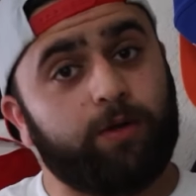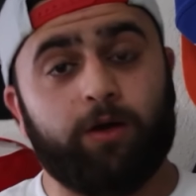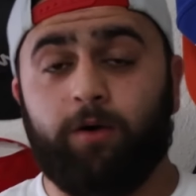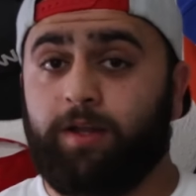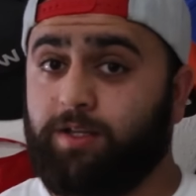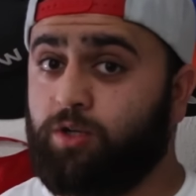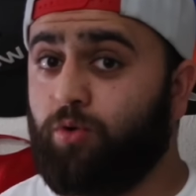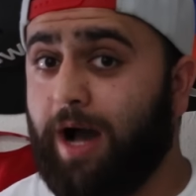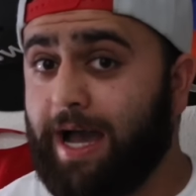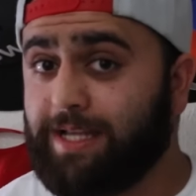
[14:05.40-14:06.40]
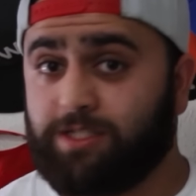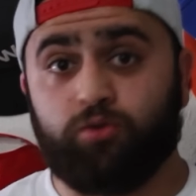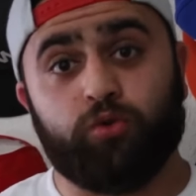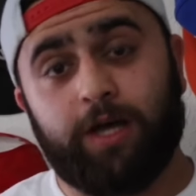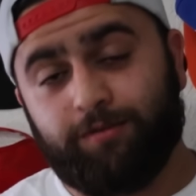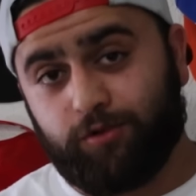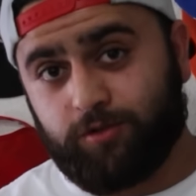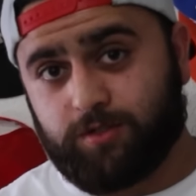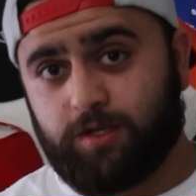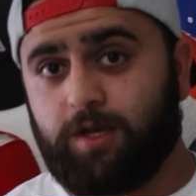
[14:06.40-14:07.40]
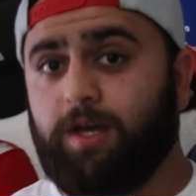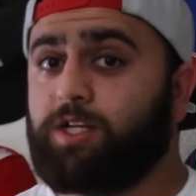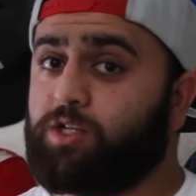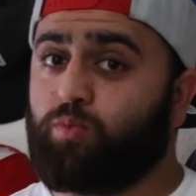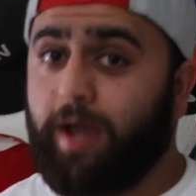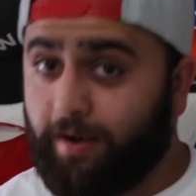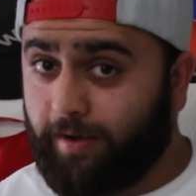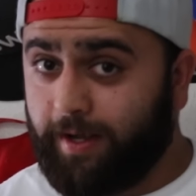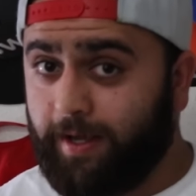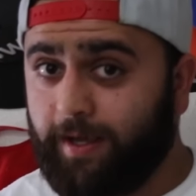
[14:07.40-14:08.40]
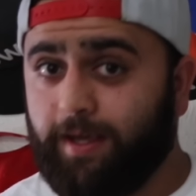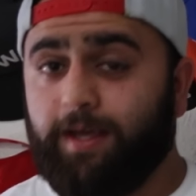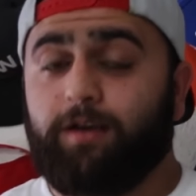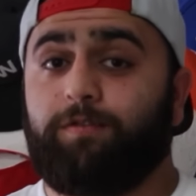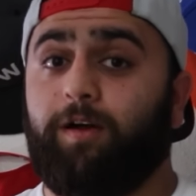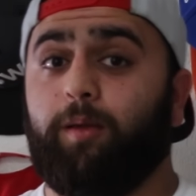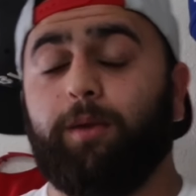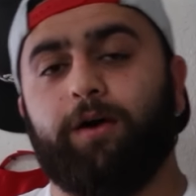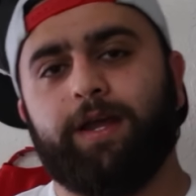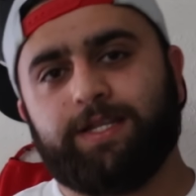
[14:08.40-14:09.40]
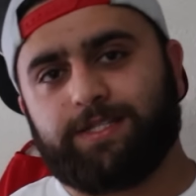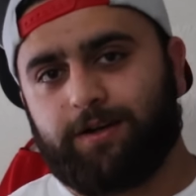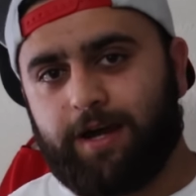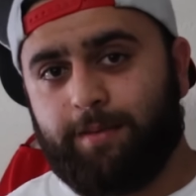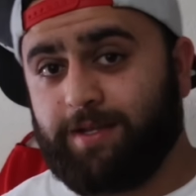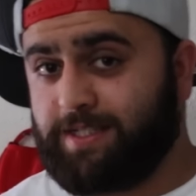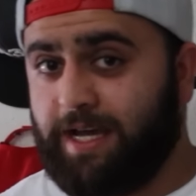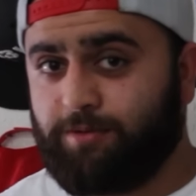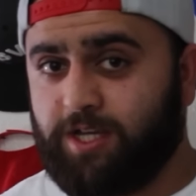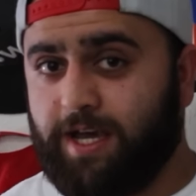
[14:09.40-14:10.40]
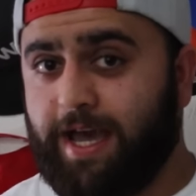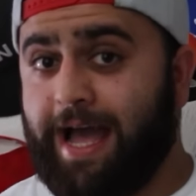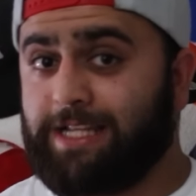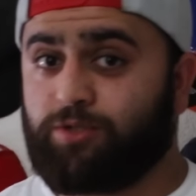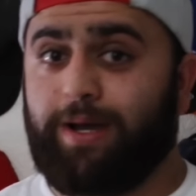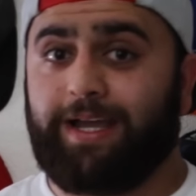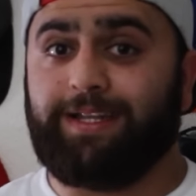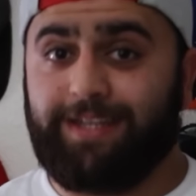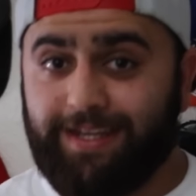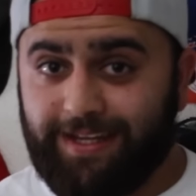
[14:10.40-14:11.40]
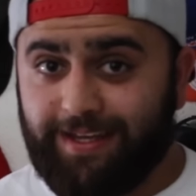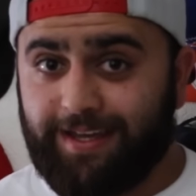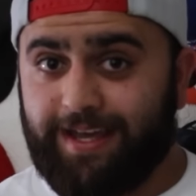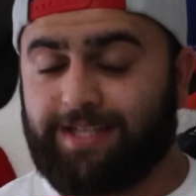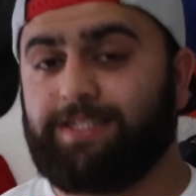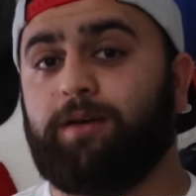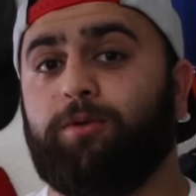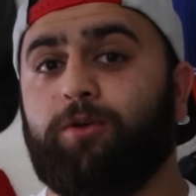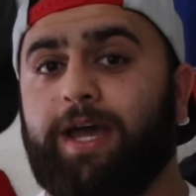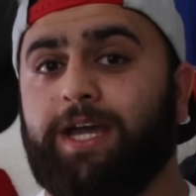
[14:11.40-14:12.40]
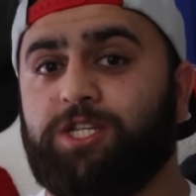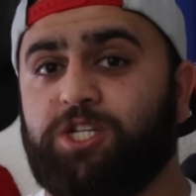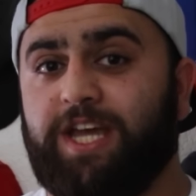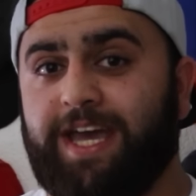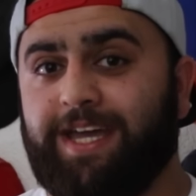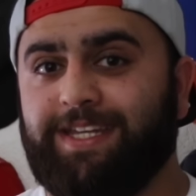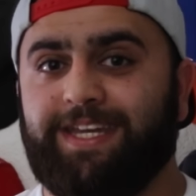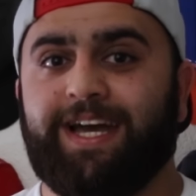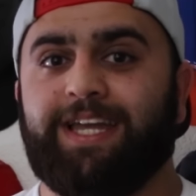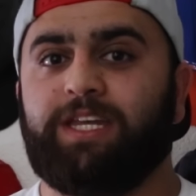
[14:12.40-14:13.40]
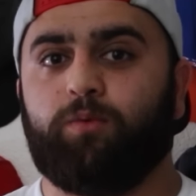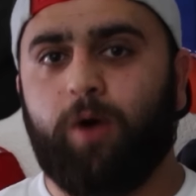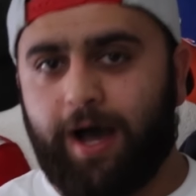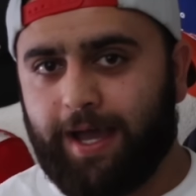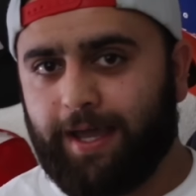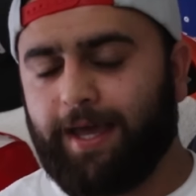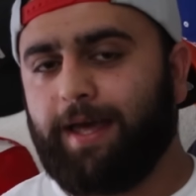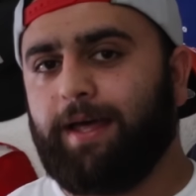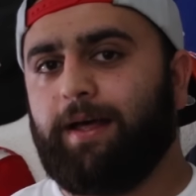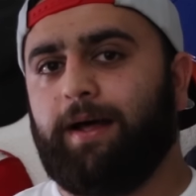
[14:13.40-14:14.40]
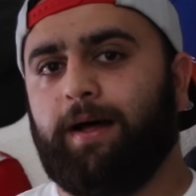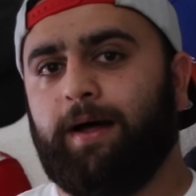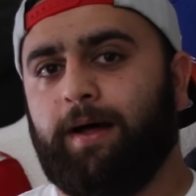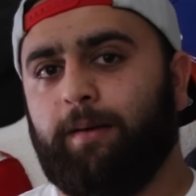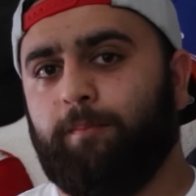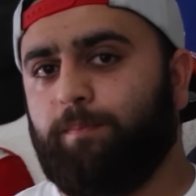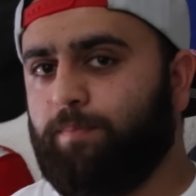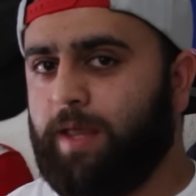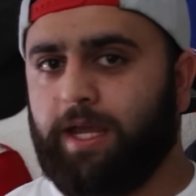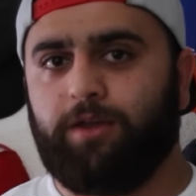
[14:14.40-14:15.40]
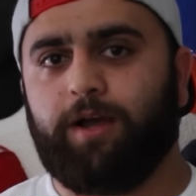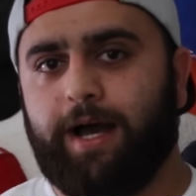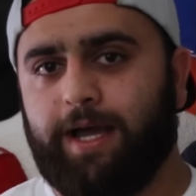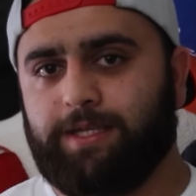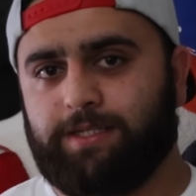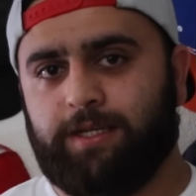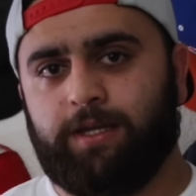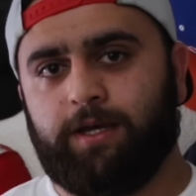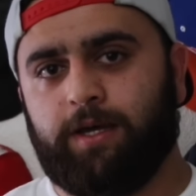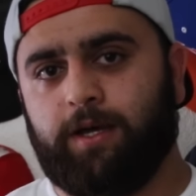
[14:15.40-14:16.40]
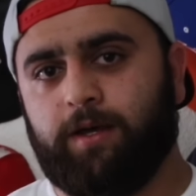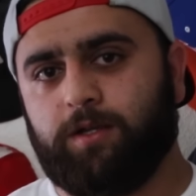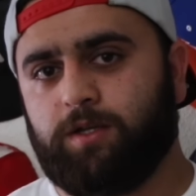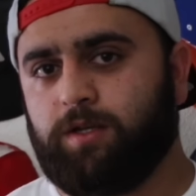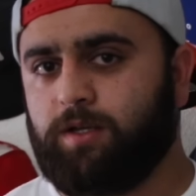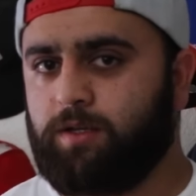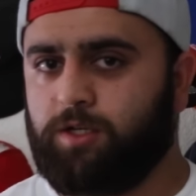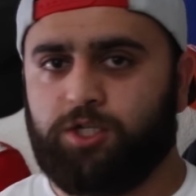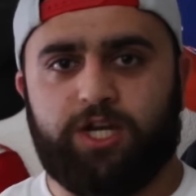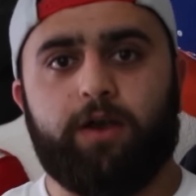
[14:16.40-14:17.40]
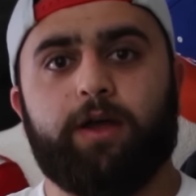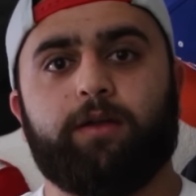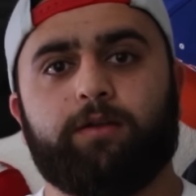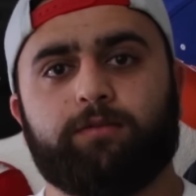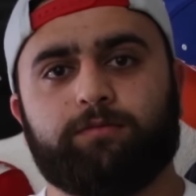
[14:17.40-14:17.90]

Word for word: We go into new heights, new levels. Just wait on it. Follow me on Instagram and Snapchat at Swagadiddy, S W A G A D I D Y. Um, thank you guys, and uh, share it.